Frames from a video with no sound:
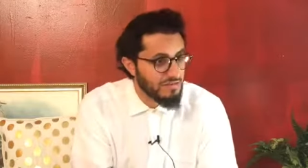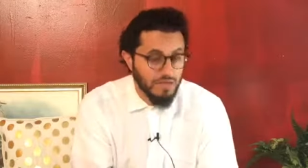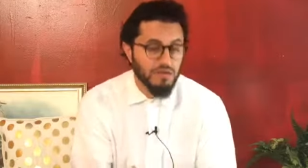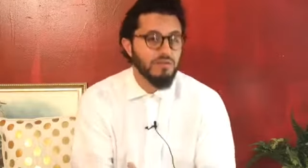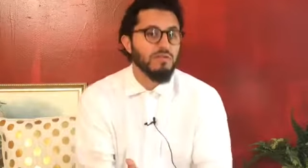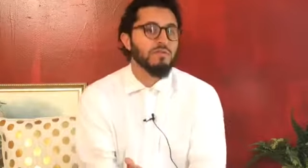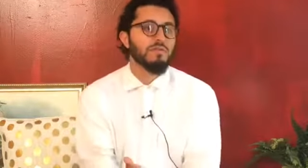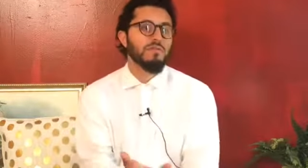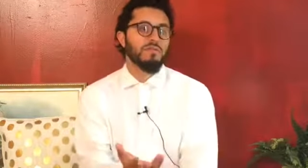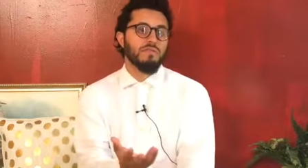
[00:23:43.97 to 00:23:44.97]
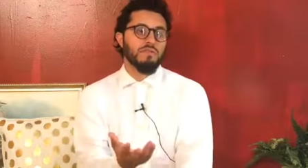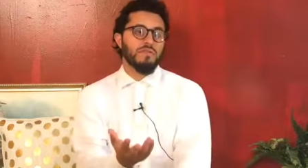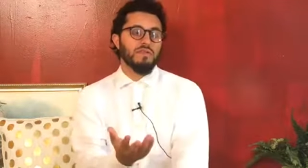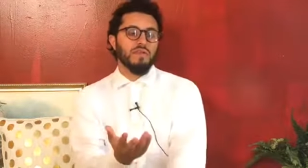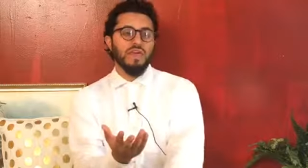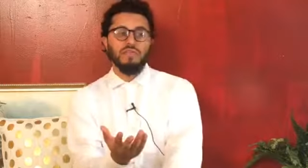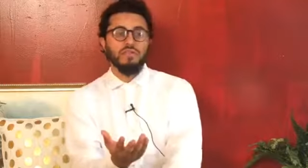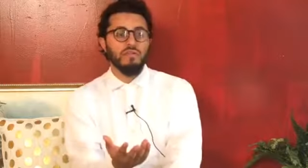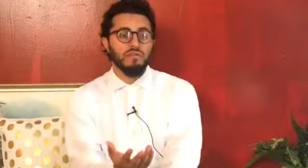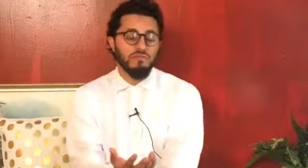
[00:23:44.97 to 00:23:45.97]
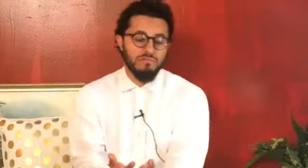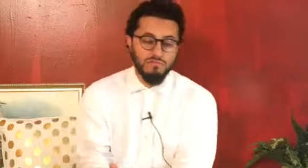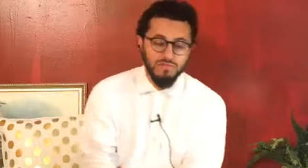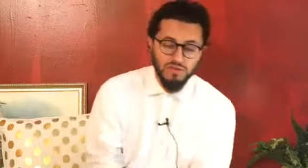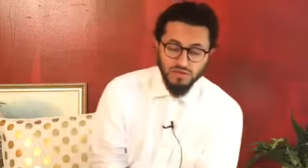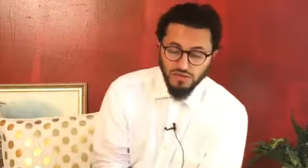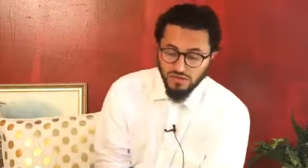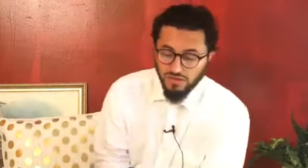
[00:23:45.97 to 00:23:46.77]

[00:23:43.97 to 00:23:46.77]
that are new, and the the